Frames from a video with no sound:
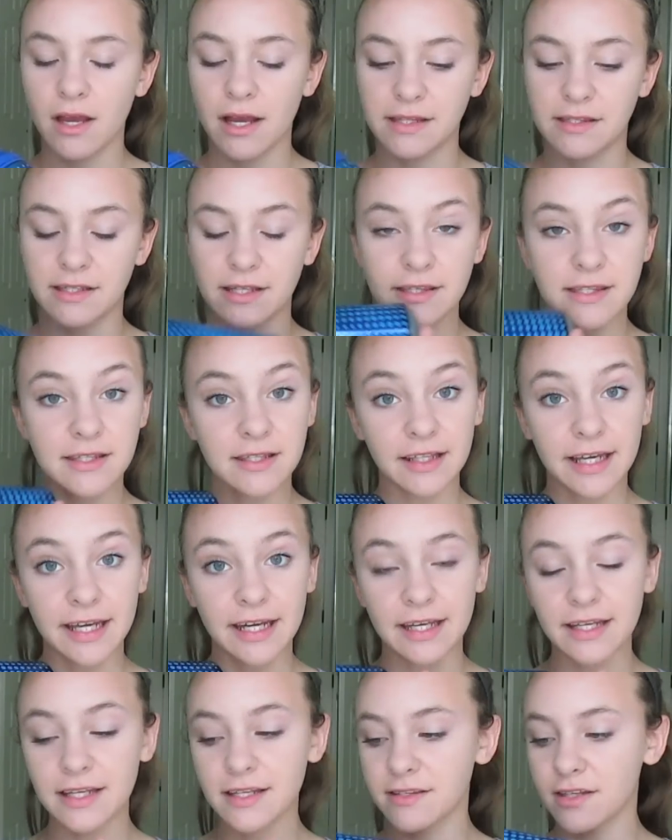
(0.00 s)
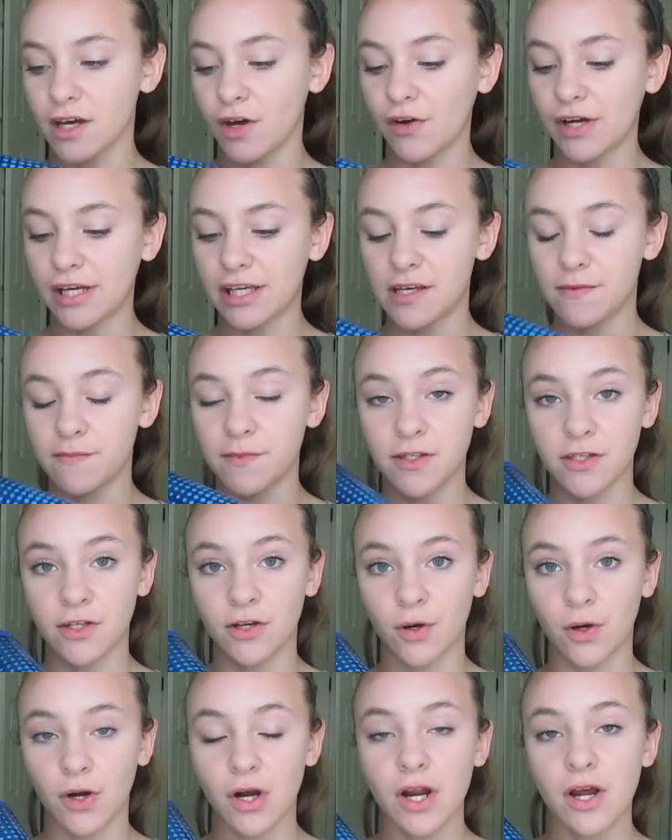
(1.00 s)
It's insulated, so it keeps
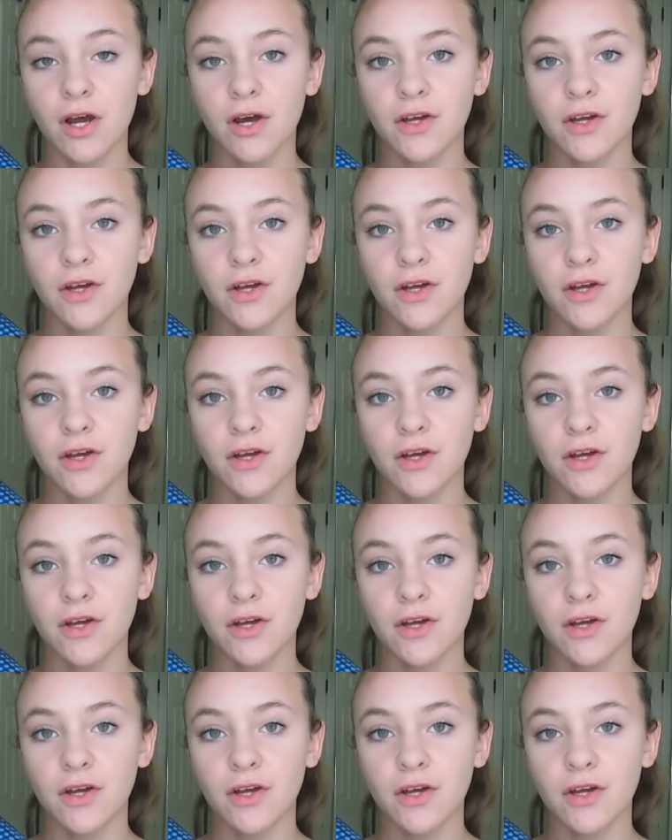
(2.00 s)
your